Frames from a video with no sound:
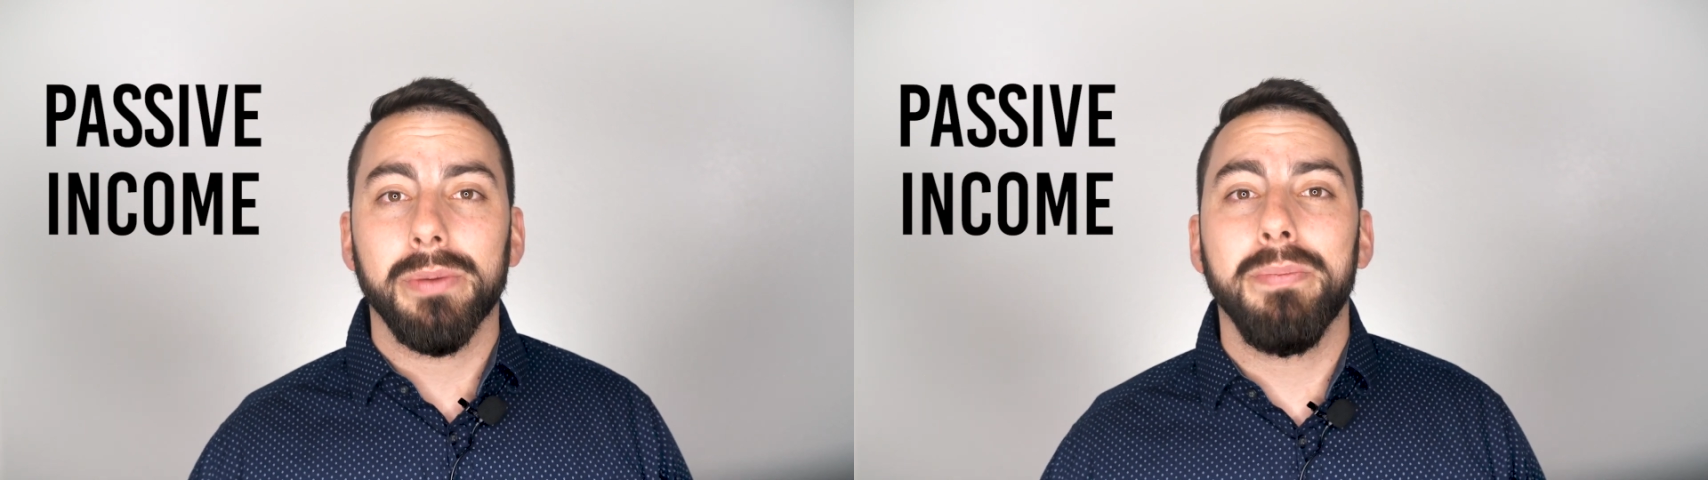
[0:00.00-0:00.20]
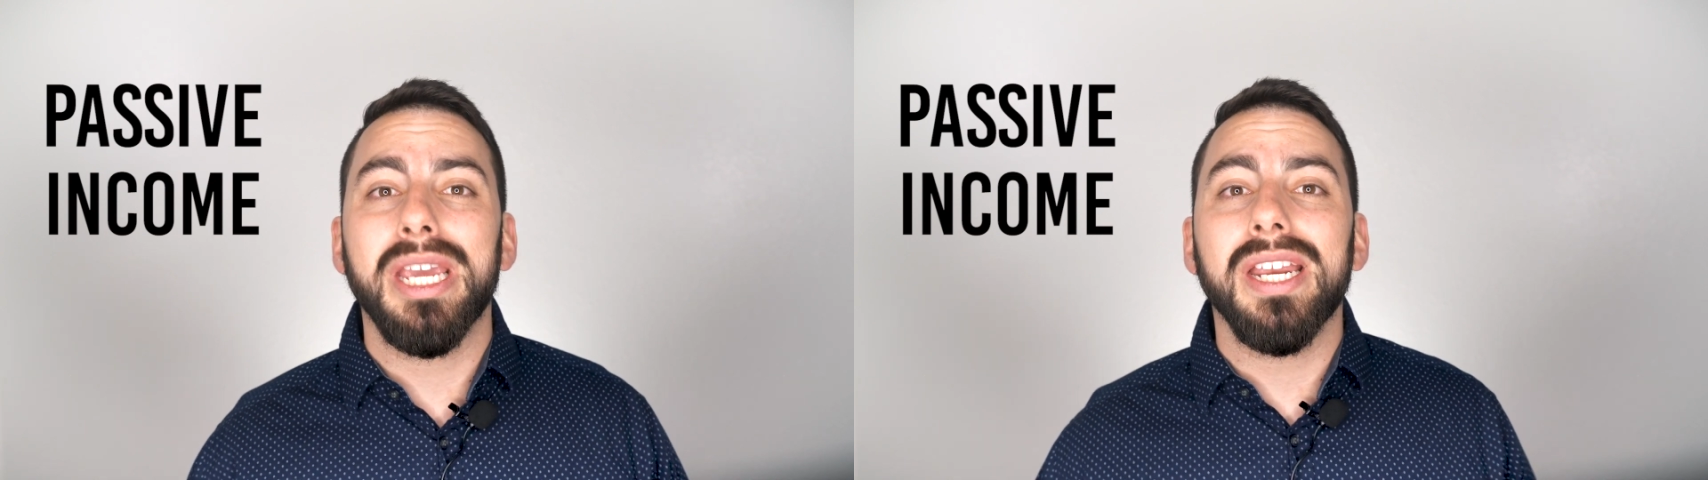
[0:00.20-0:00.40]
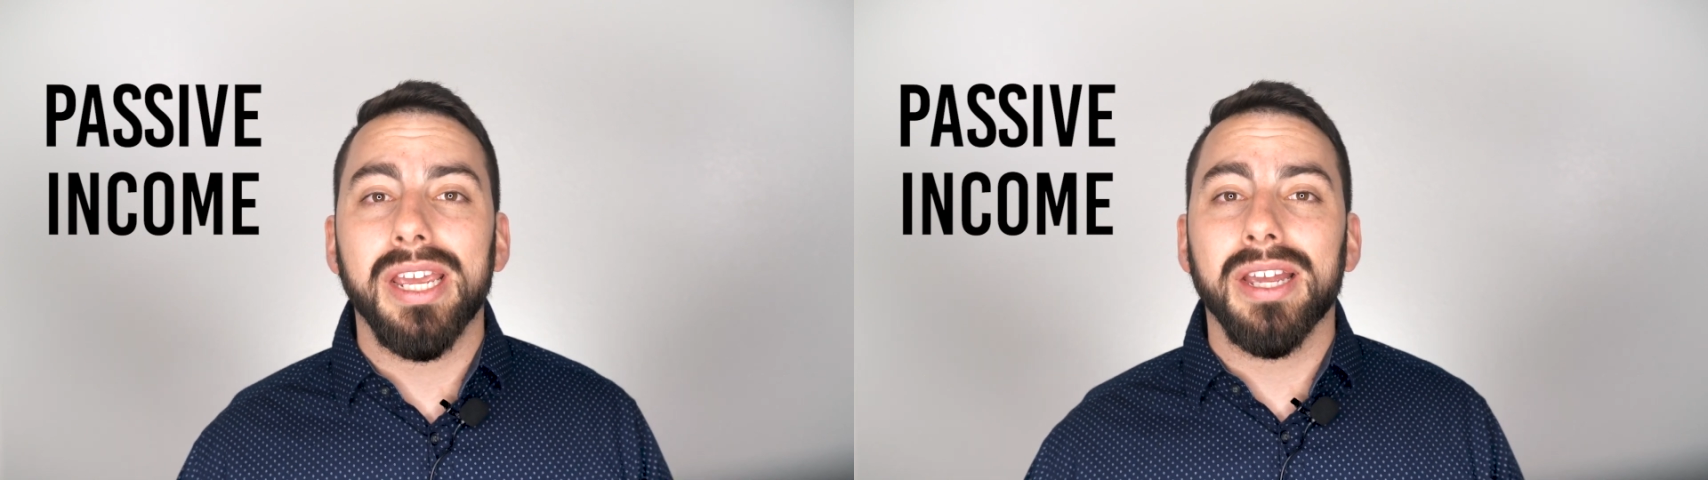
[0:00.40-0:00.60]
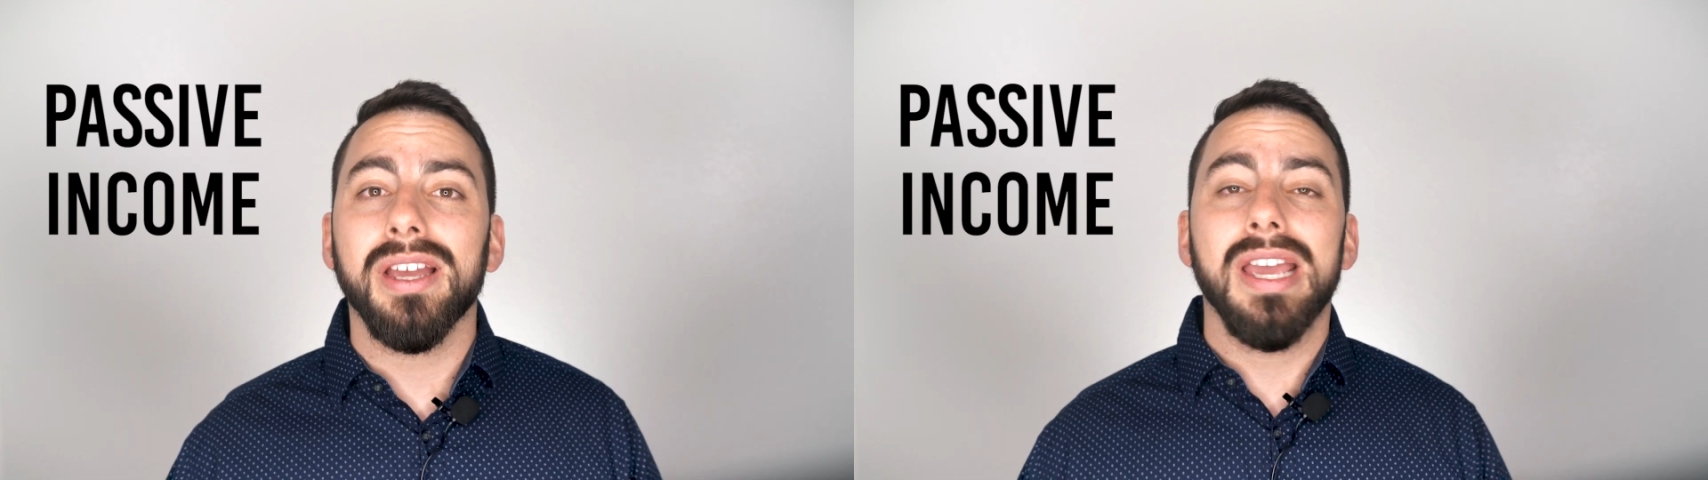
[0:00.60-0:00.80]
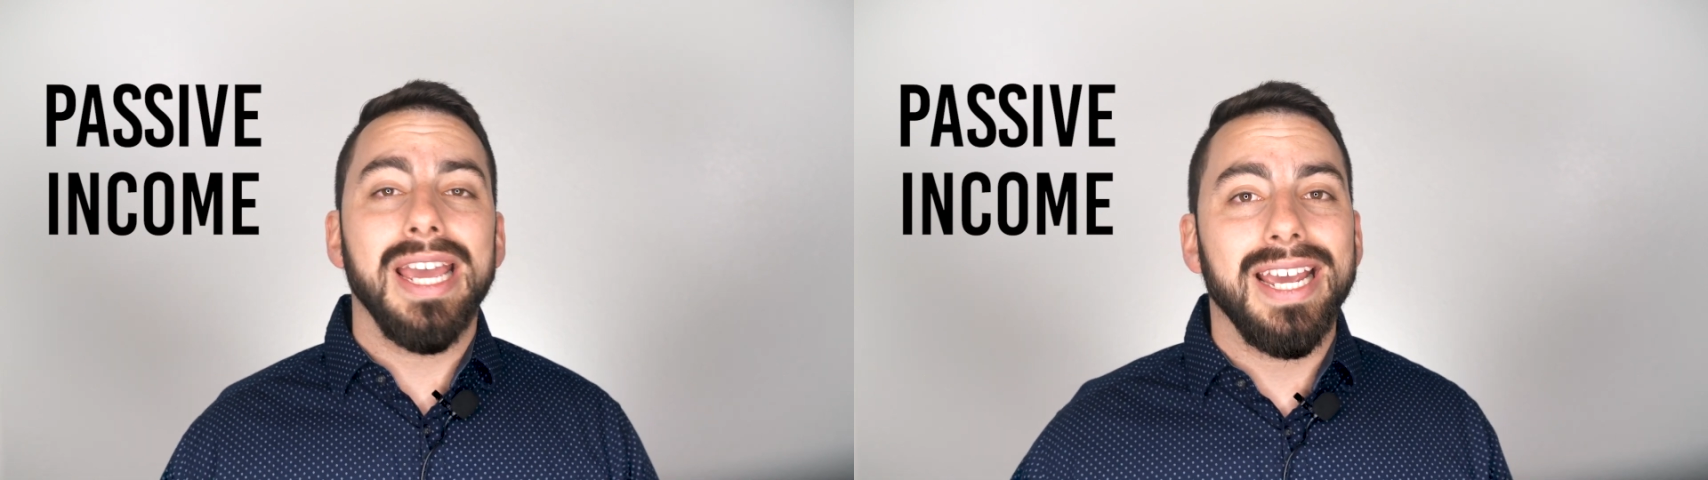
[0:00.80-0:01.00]
meaning
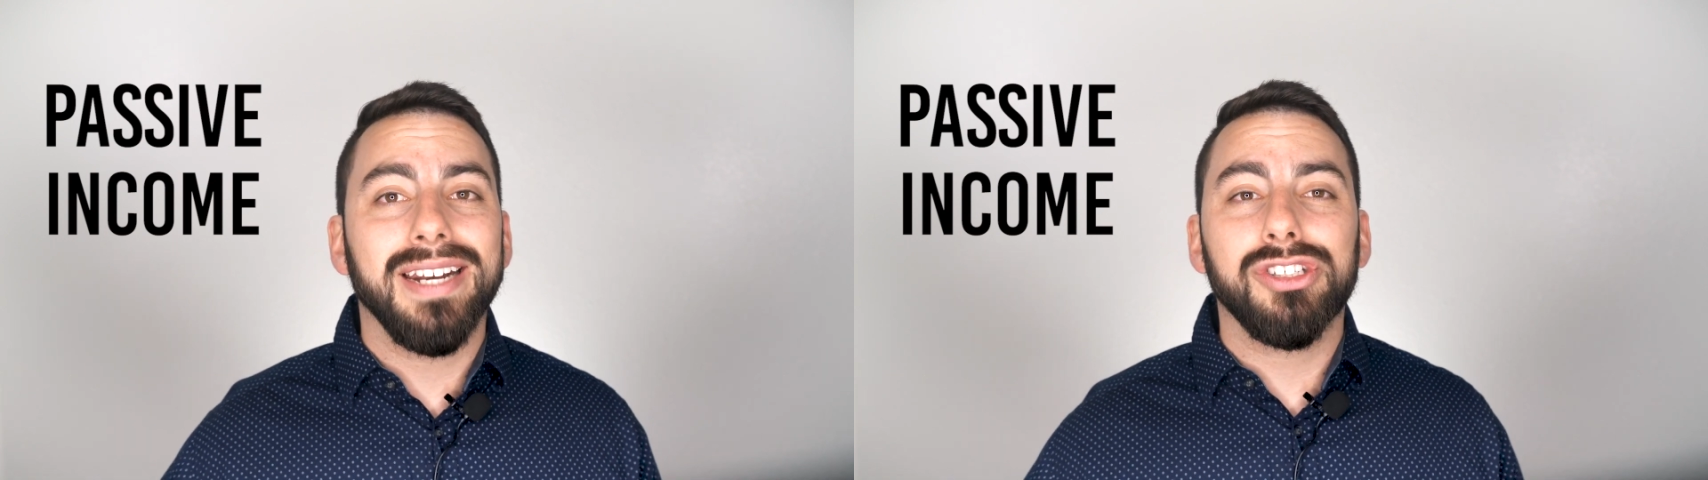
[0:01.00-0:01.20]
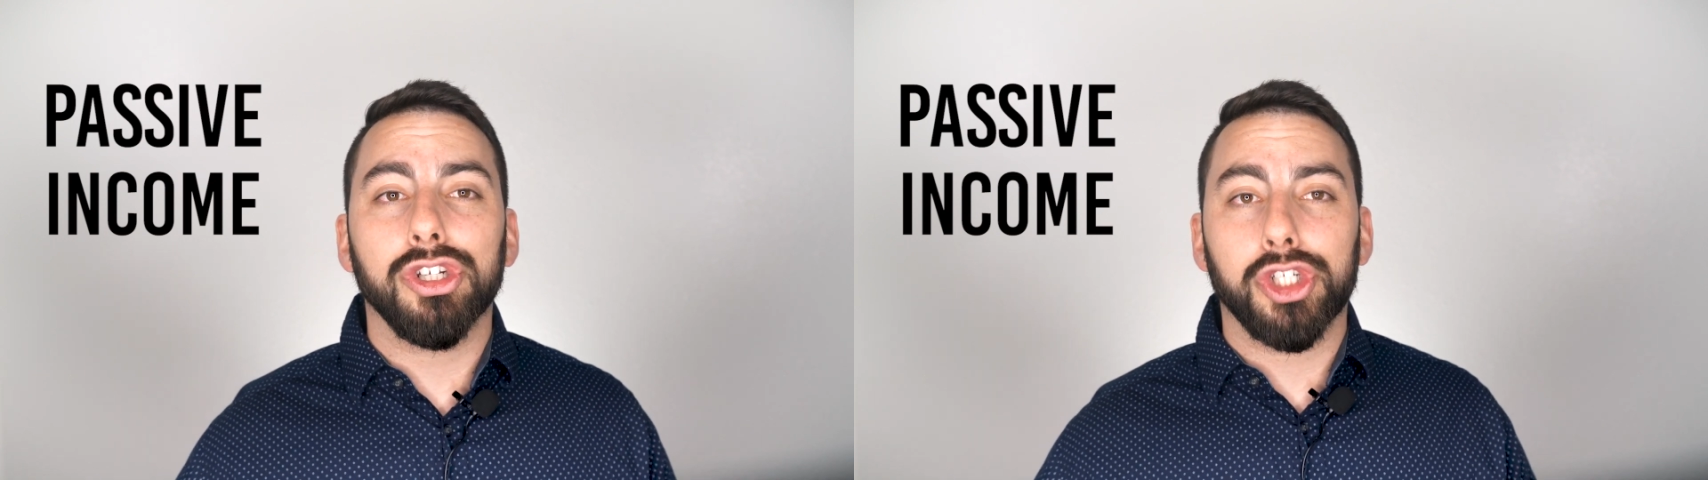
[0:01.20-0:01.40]
it is a